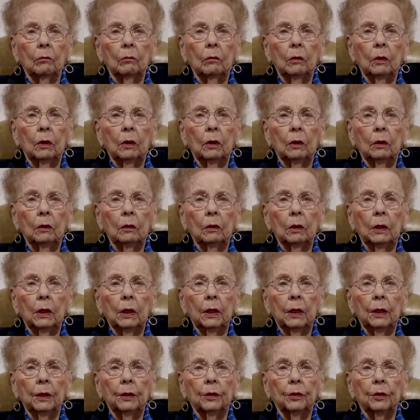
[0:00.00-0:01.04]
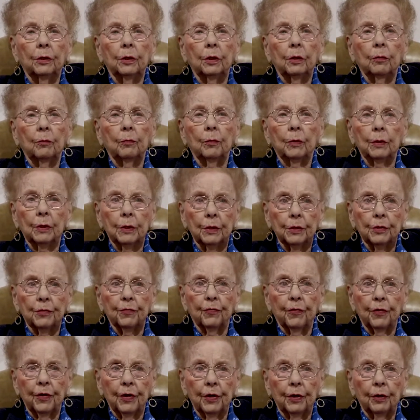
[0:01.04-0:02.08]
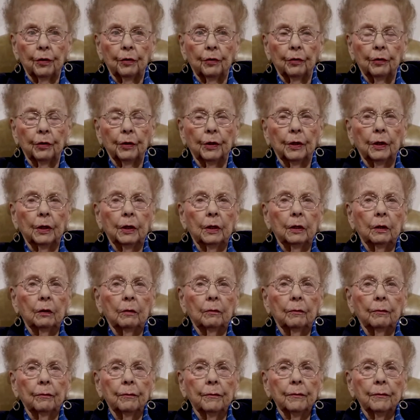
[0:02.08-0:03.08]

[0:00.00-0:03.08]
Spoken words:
at Biggs Field, and